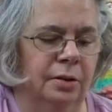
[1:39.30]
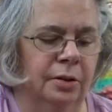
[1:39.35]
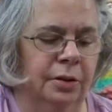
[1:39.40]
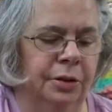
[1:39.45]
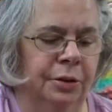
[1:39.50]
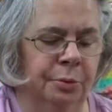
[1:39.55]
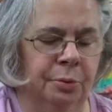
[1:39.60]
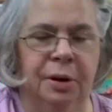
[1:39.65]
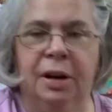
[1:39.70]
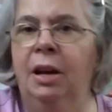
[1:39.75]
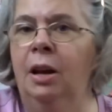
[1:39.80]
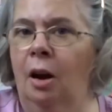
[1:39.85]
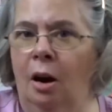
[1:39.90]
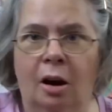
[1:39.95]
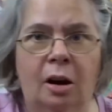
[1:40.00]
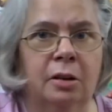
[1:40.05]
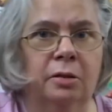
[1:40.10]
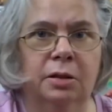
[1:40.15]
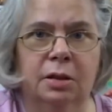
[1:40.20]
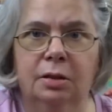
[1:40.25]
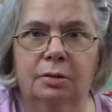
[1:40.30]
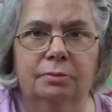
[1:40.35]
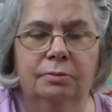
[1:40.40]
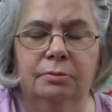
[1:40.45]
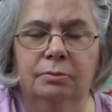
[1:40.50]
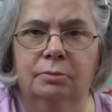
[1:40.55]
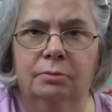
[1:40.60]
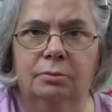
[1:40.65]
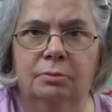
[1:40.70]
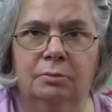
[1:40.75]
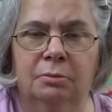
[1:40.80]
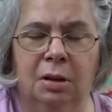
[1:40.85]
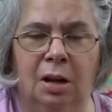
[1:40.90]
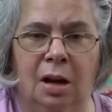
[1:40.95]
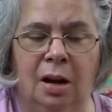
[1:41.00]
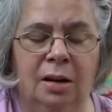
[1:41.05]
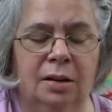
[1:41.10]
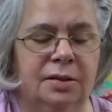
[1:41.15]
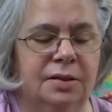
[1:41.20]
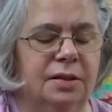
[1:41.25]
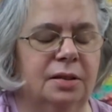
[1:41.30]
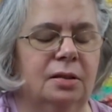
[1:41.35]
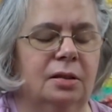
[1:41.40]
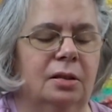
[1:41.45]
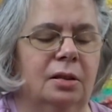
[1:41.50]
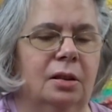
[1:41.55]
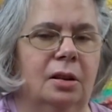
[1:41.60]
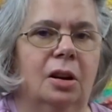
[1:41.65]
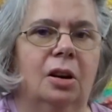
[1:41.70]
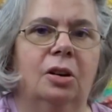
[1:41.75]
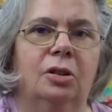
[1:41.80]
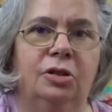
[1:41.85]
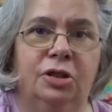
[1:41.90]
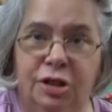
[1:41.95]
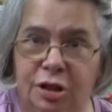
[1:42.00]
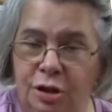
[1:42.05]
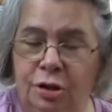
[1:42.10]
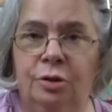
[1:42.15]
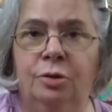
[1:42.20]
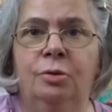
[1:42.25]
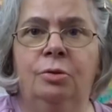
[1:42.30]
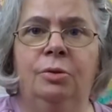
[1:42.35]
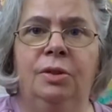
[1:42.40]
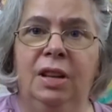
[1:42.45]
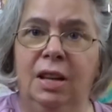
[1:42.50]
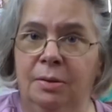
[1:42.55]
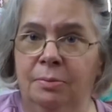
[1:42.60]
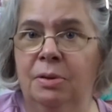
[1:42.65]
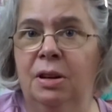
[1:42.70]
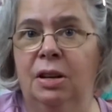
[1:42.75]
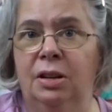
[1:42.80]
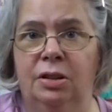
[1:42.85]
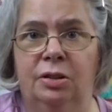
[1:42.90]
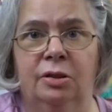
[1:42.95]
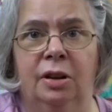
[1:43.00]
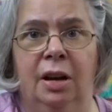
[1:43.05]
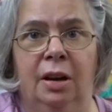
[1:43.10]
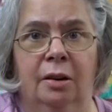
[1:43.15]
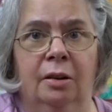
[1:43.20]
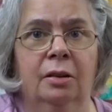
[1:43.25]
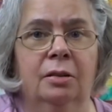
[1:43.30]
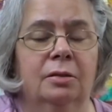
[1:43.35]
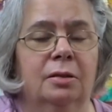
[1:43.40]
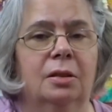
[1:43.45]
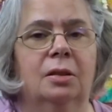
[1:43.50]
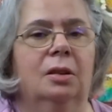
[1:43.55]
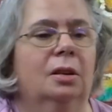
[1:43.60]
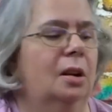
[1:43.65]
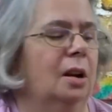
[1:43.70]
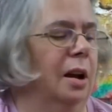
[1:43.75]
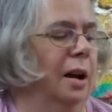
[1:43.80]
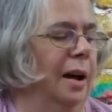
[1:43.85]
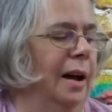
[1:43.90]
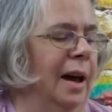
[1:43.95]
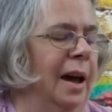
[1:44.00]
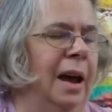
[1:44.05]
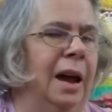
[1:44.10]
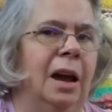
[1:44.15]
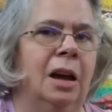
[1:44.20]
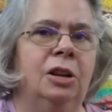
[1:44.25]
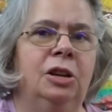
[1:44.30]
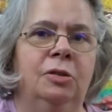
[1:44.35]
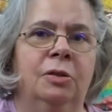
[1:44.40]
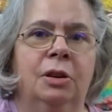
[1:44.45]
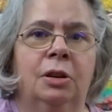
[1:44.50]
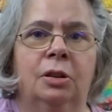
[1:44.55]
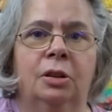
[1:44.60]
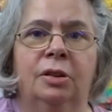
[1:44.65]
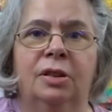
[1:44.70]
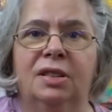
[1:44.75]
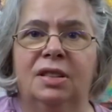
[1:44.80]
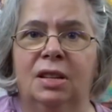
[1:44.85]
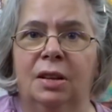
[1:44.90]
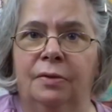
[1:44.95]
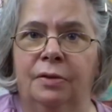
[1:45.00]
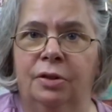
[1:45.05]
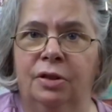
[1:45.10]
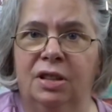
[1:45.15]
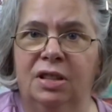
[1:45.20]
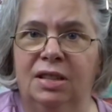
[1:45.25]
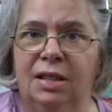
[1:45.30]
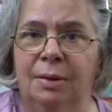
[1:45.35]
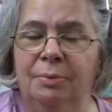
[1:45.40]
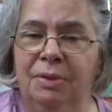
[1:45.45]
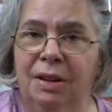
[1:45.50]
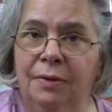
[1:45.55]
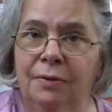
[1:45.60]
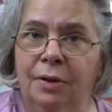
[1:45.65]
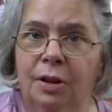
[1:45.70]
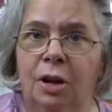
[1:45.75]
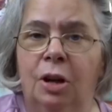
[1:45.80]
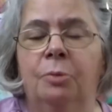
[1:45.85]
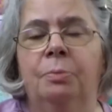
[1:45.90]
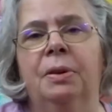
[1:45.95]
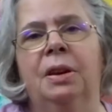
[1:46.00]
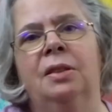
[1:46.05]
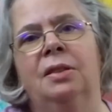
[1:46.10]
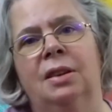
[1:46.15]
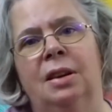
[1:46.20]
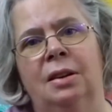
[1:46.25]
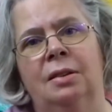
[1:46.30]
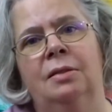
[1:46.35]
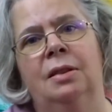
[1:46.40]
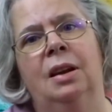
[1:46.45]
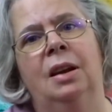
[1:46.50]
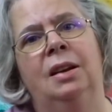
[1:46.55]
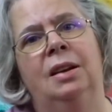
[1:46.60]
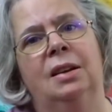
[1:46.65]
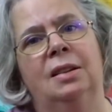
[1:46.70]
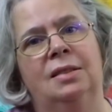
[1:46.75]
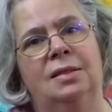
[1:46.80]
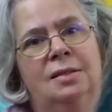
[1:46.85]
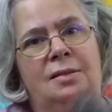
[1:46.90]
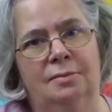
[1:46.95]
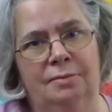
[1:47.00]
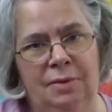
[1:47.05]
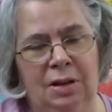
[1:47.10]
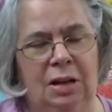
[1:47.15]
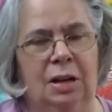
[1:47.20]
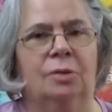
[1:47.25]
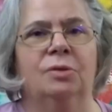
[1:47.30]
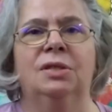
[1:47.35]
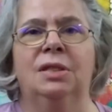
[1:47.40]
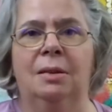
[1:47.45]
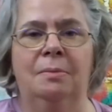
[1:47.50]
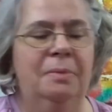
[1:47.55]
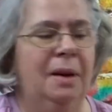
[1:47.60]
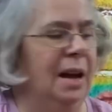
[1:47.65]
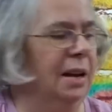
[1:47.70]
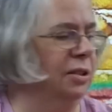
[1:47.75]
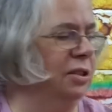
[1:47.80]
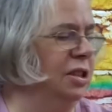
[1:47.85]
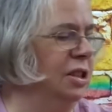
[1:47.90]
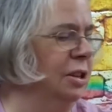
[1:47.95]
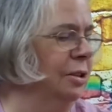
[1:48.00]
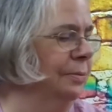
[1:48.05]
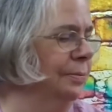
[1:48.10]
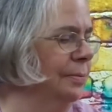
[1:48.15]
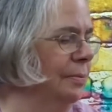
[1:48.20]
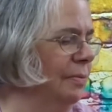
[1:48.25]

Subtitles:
3 heart blocks to the administrator, and you include a self-addressed stamped envelope, and then it gets, sent back to you.